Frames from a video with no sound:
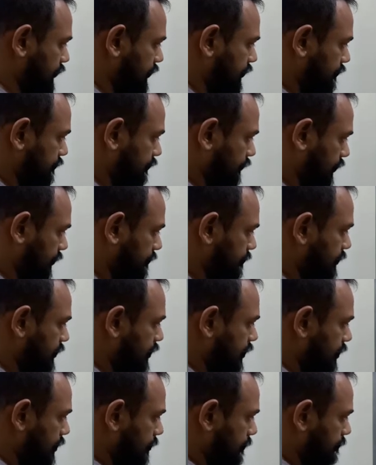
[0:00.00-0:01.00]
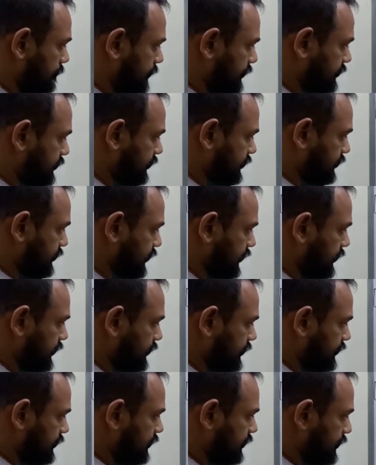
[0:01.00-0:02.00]
form, plus
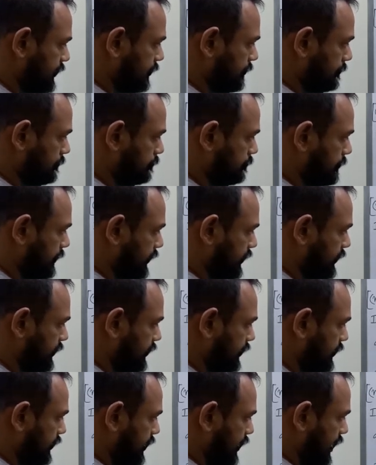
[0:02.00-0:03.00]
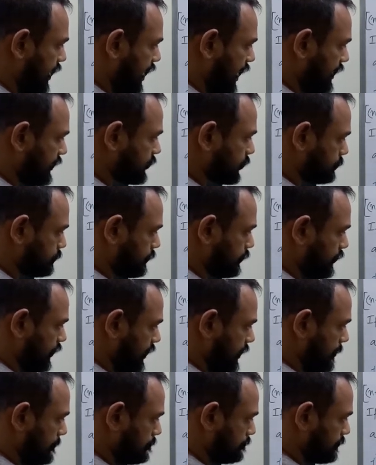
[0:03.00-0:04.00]
t b x
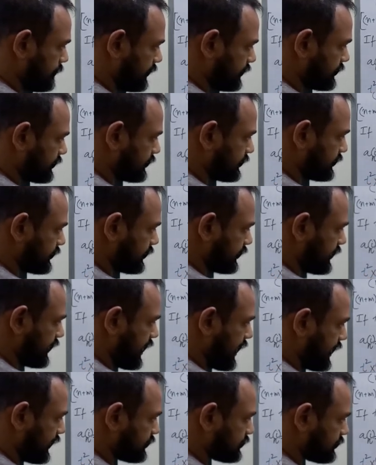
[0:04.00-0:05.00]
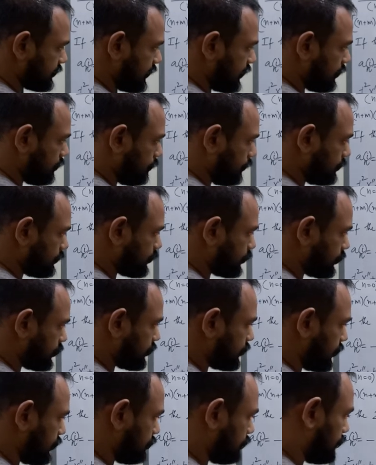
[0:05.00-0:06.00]
prime plus cx equals
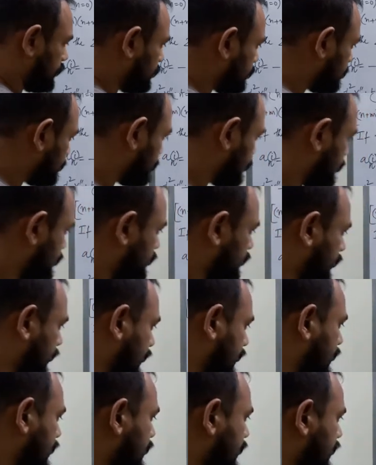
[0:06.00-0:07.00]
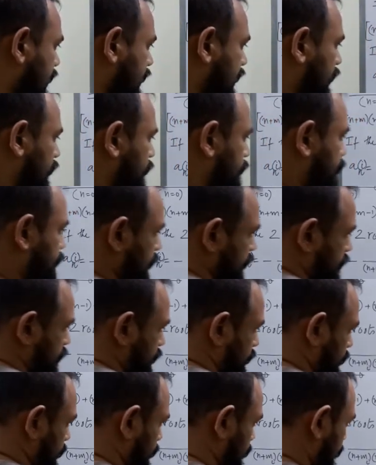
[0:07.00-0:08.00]
0. Okay, now if
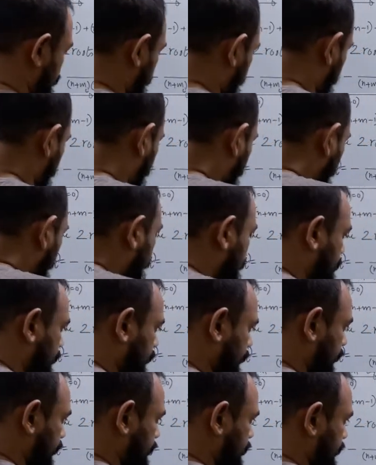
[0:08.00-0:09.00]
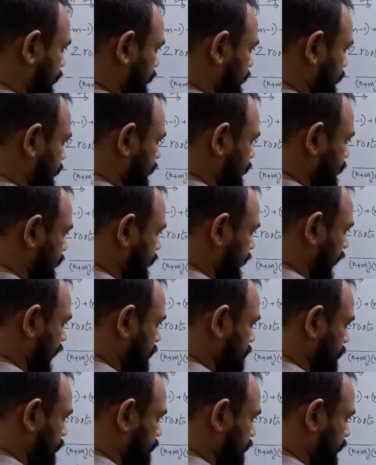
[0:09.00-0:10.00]
you think about it, this
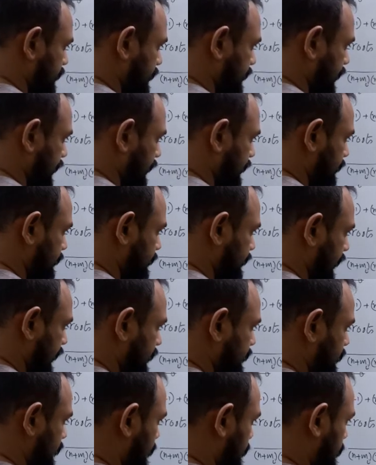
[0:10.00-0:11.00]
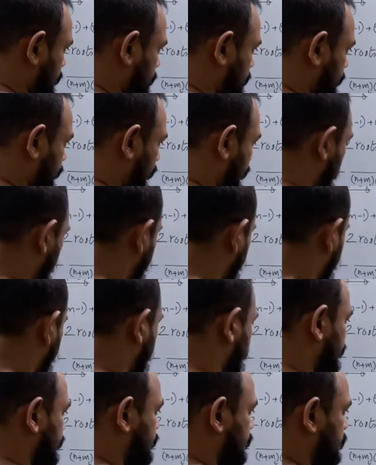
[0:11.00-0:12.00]
can be written as x double prime
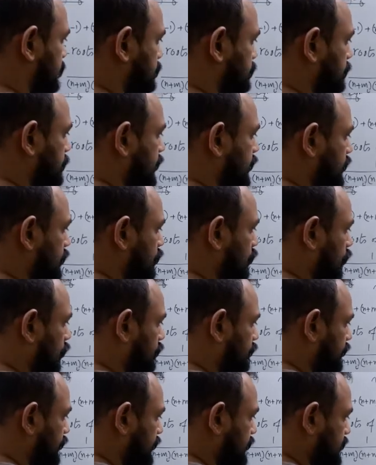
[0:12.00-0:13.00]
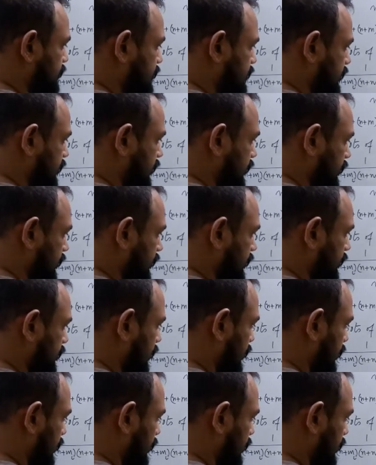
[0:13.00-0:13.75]
plus b over t